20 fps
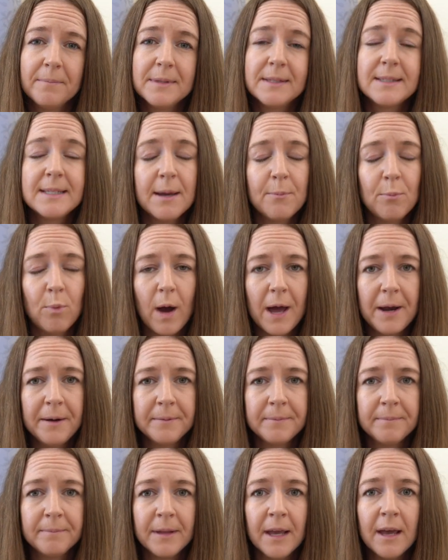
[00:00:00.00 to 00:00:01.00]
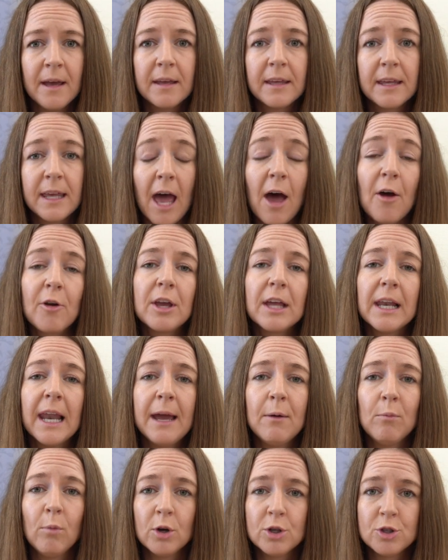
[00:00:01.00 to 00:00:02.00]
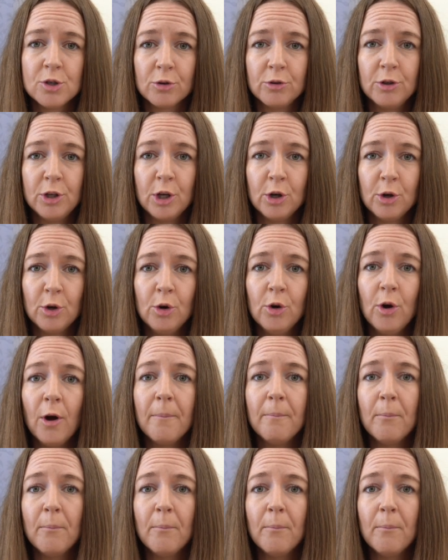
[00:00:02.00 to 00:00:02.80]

step 1, calculate what your new